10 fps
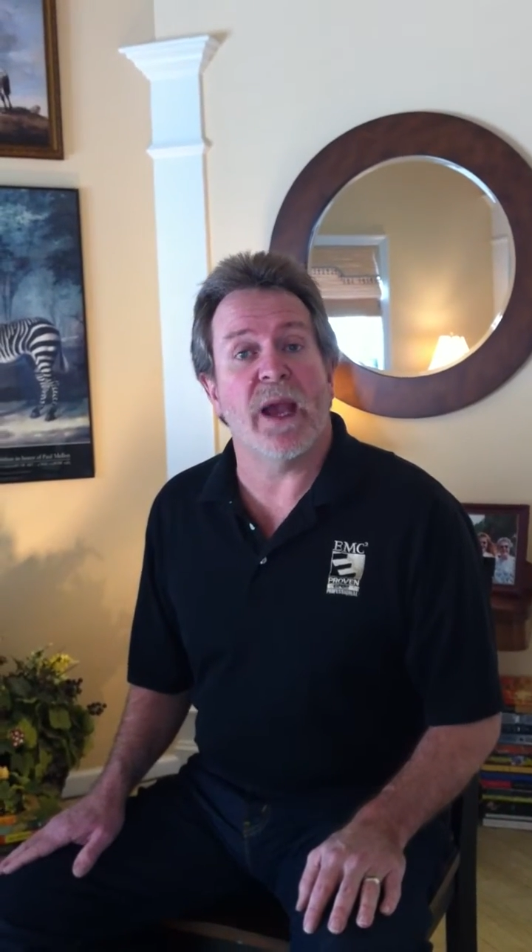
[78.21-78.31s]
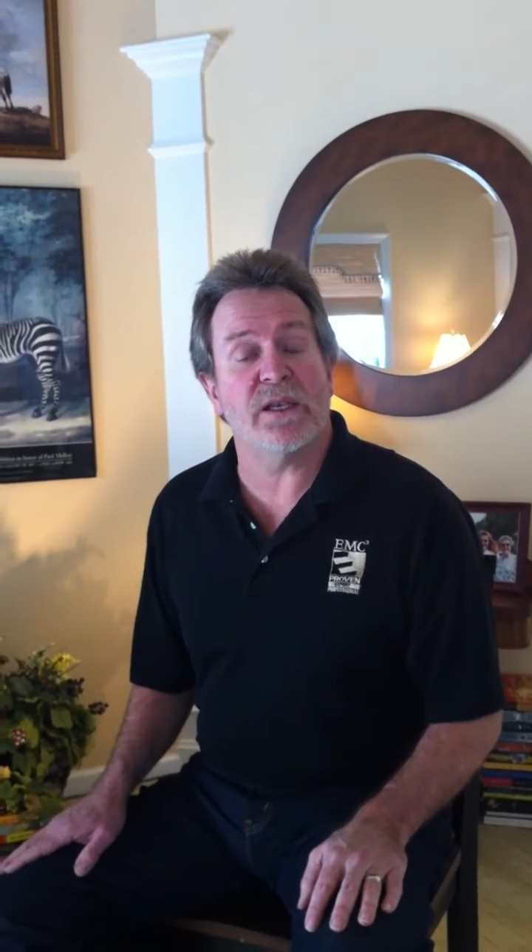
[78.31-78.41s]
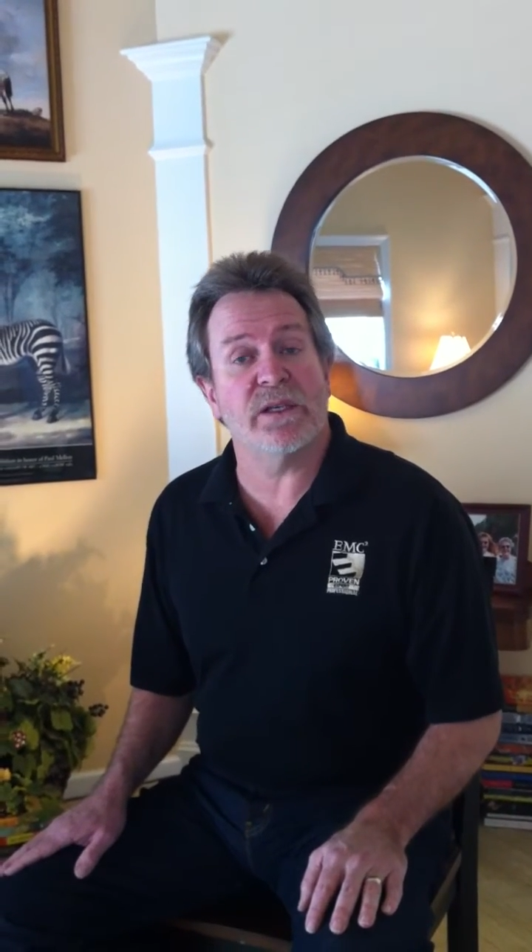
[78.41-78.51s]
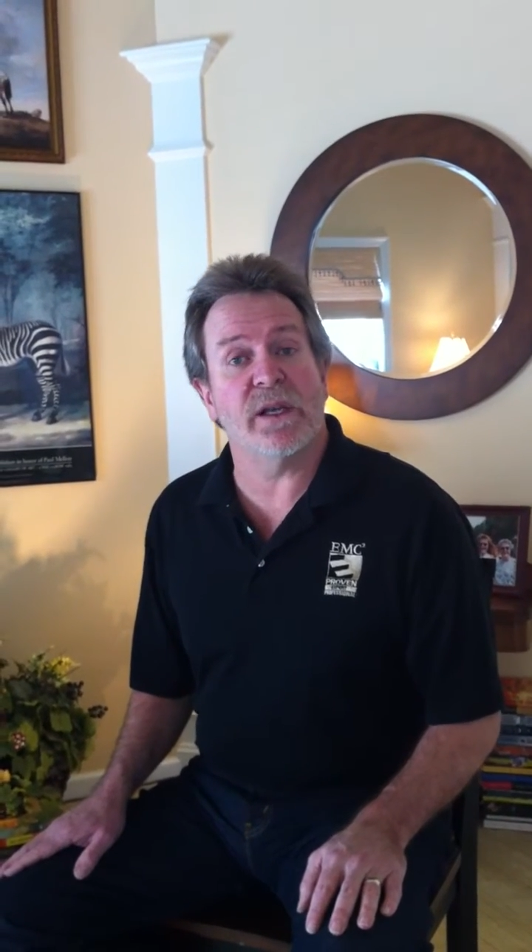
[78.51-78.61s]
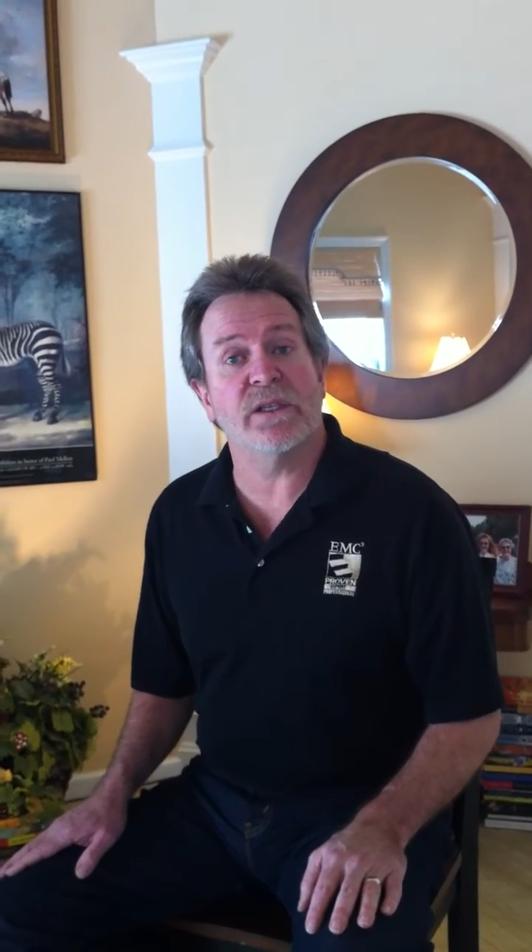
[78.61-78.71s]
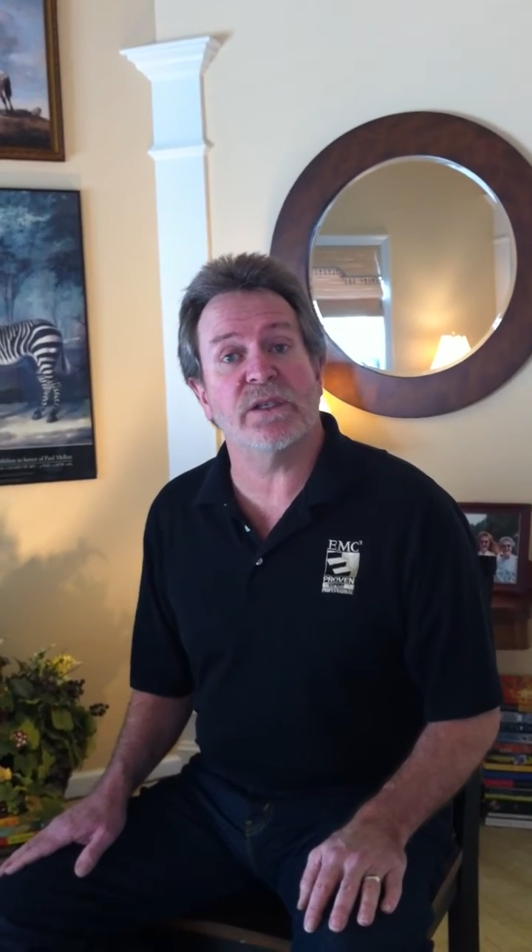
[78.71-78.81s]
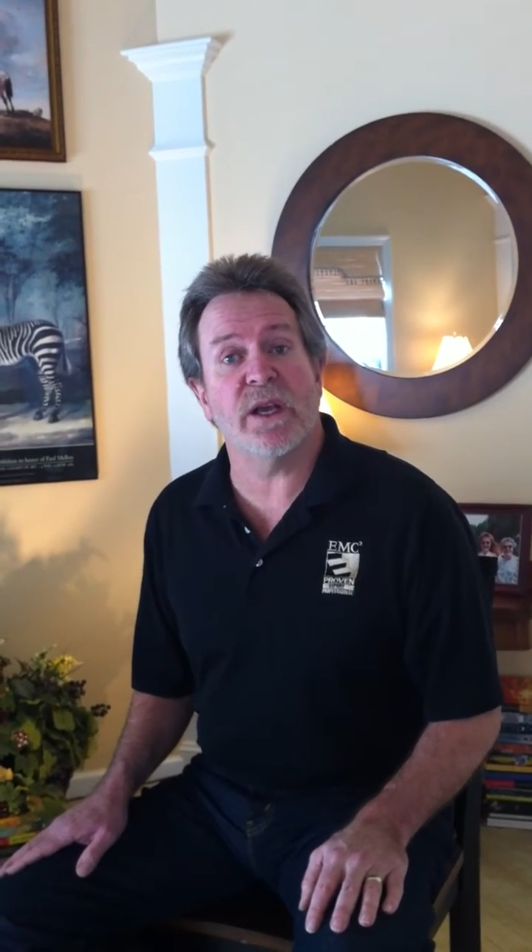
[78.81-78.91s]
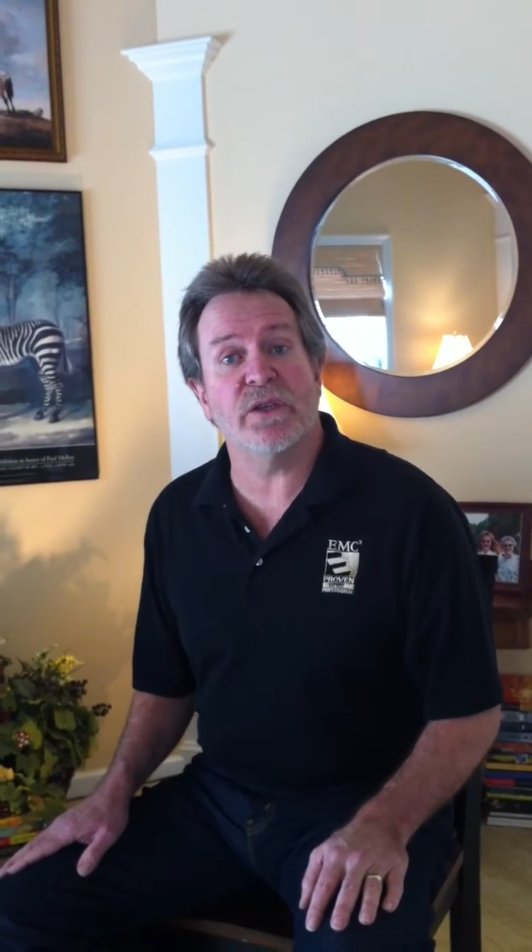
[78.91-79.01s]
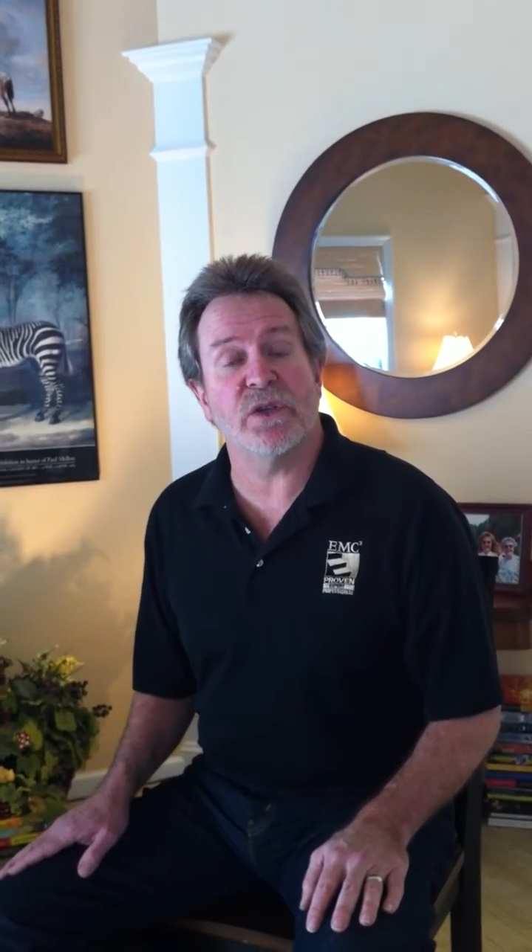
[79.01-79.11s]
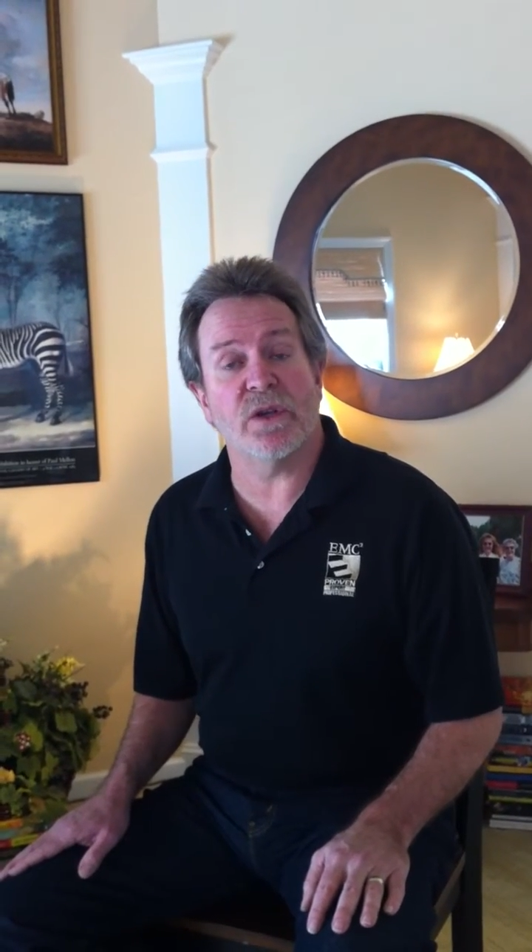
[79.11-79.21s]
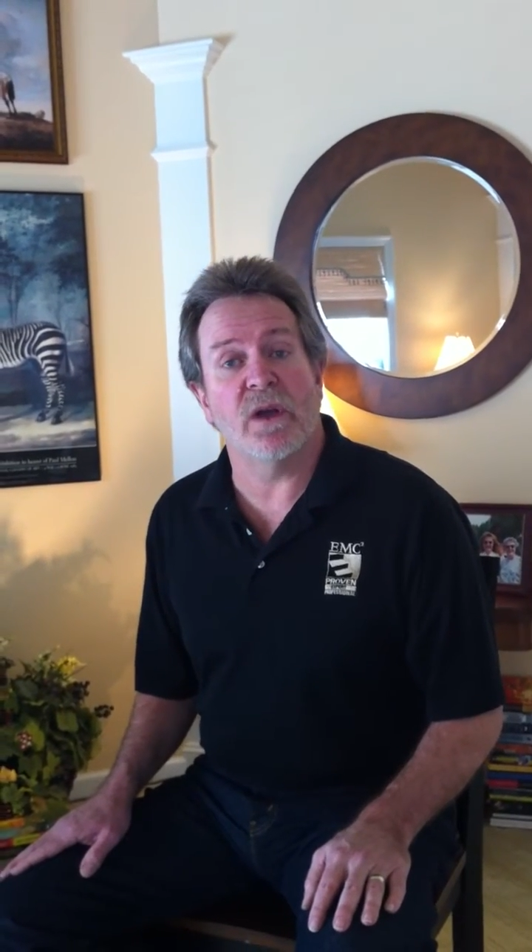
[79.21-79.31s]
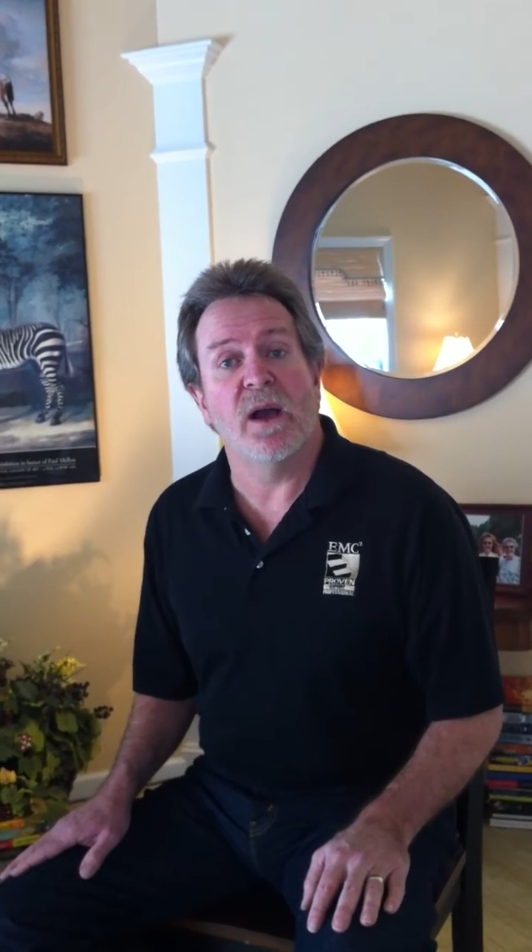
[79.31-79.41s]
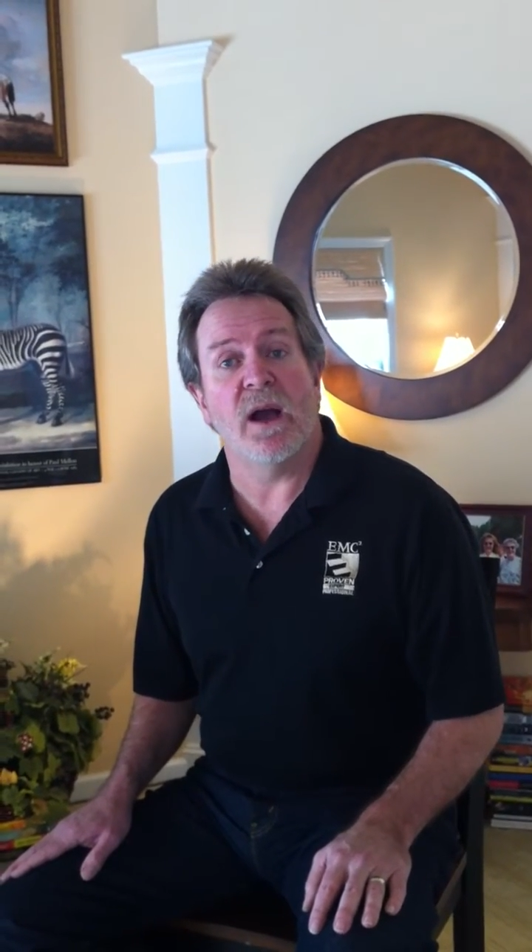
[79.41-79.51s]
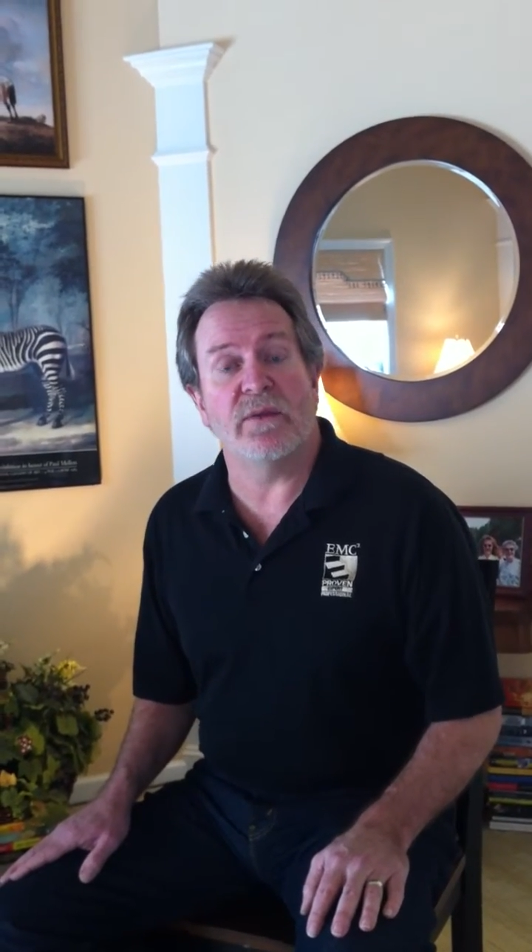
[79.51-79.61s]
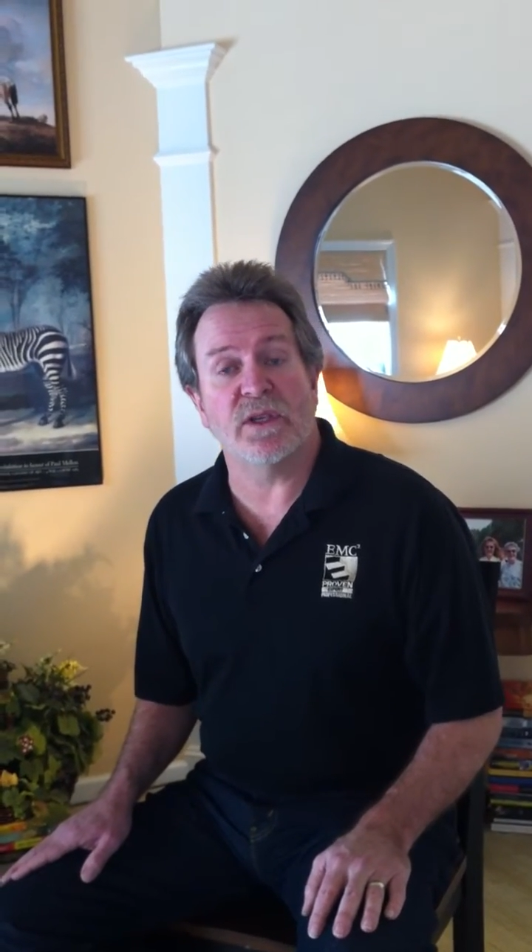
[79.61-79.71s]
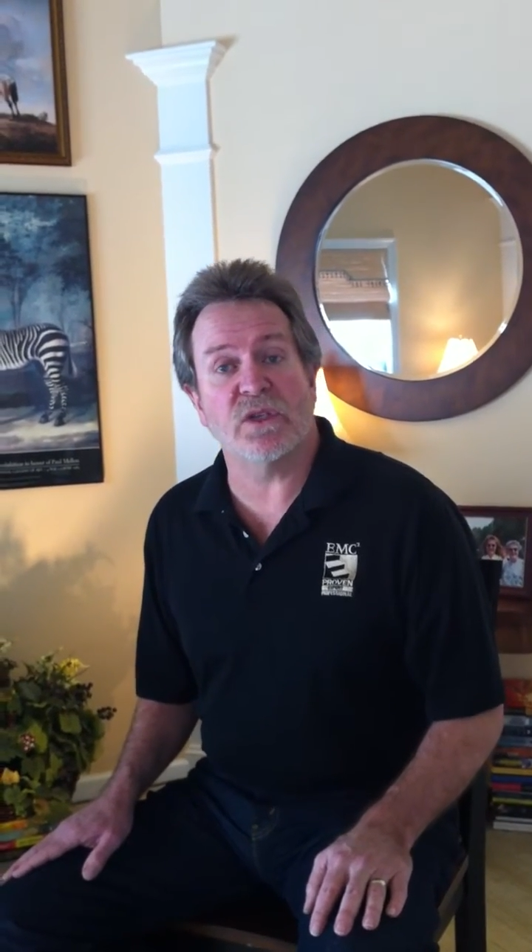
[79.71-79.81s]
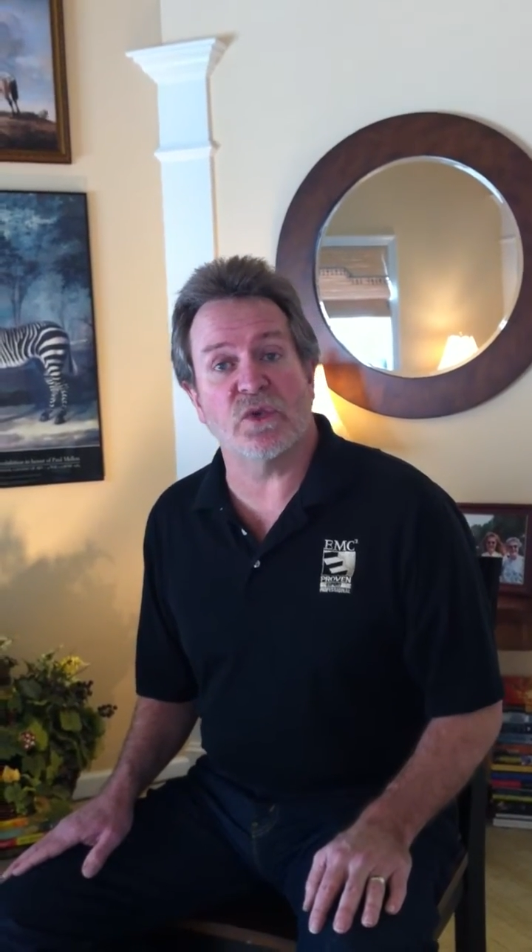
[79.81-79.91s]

as an extension of the